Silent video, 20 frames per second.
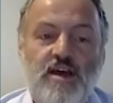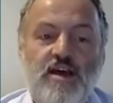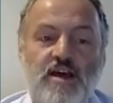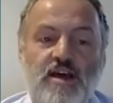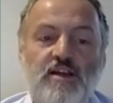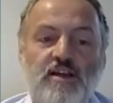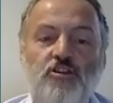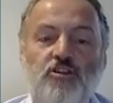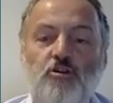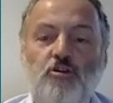
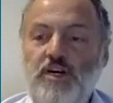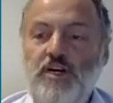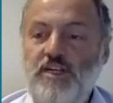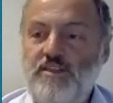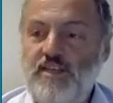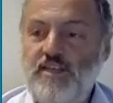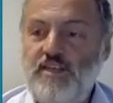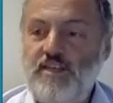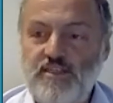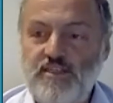Nobody
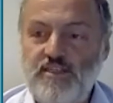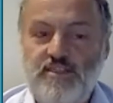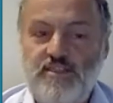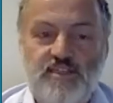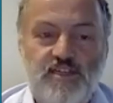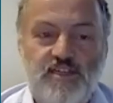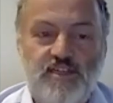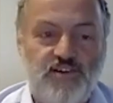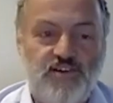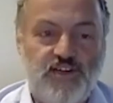takes it
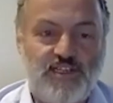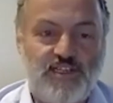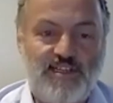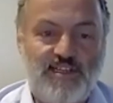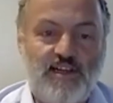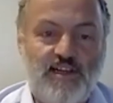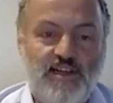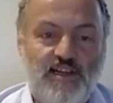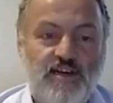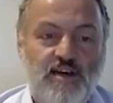
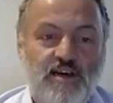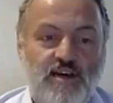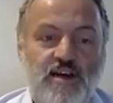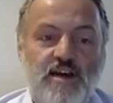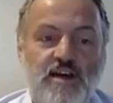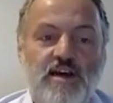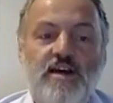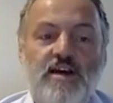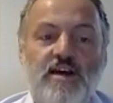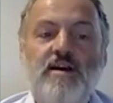seriously.
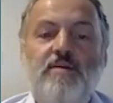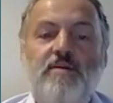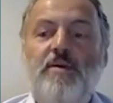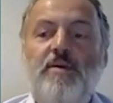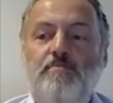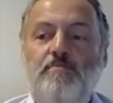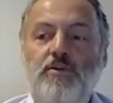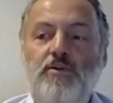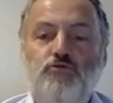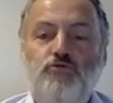
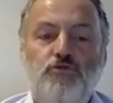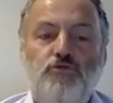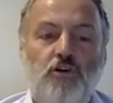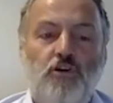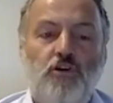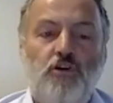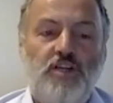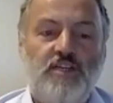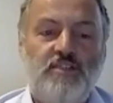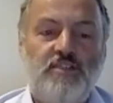People do
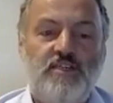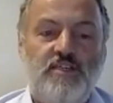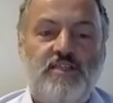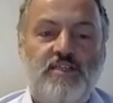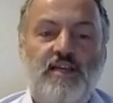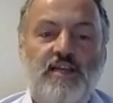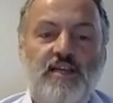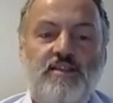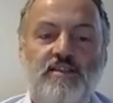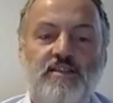not
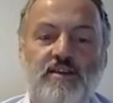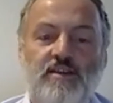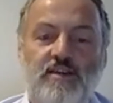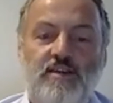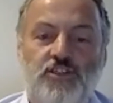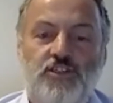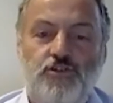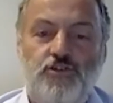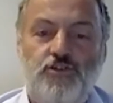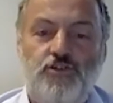understand the
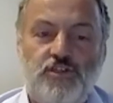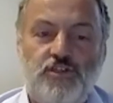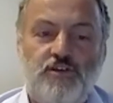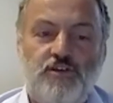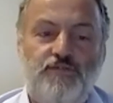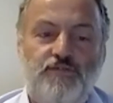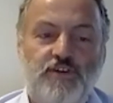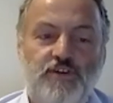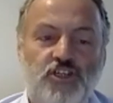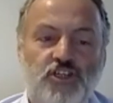issues
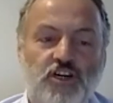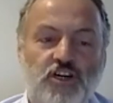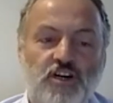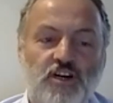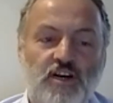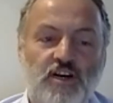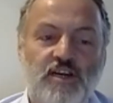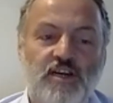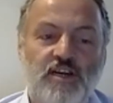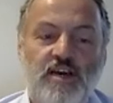
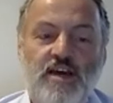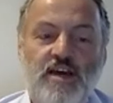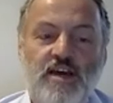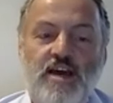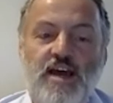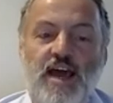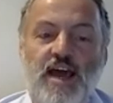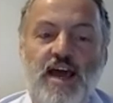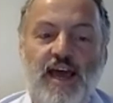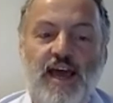sufficiently,
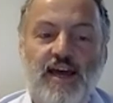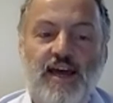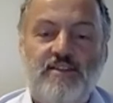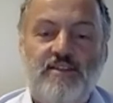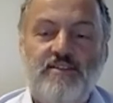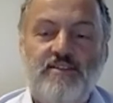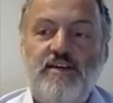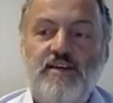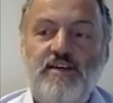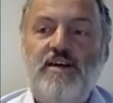
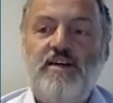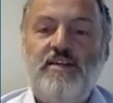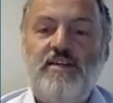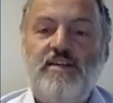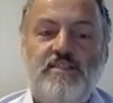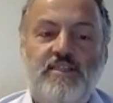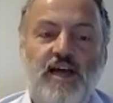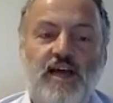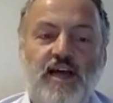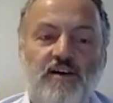and
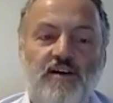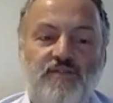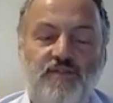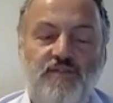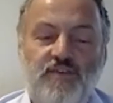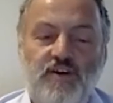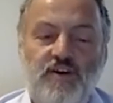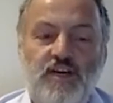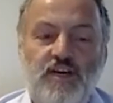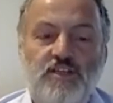staff
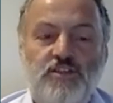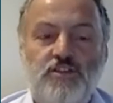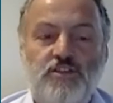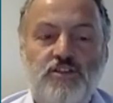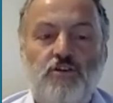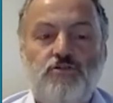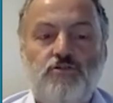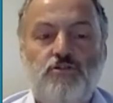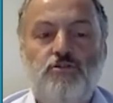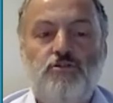is
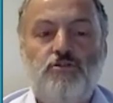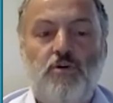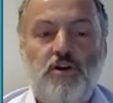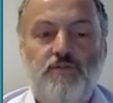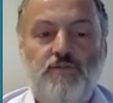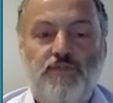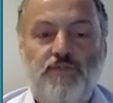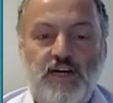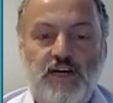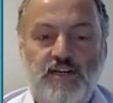not
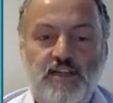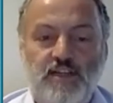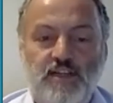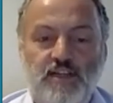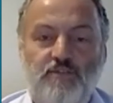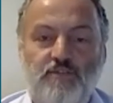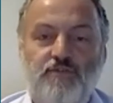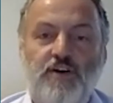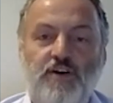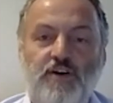qualified
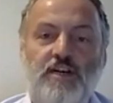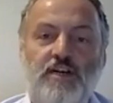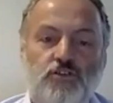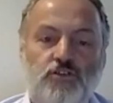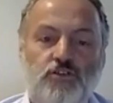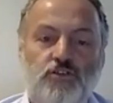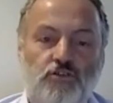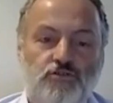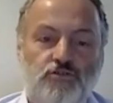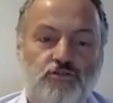enough and is
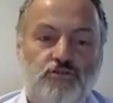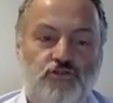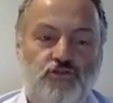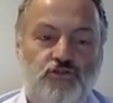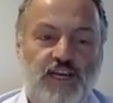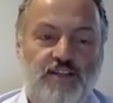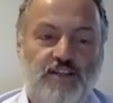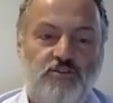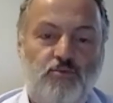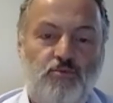not
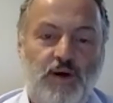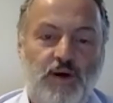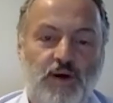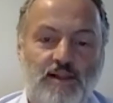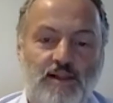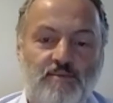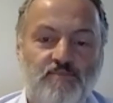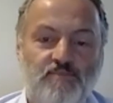trained well.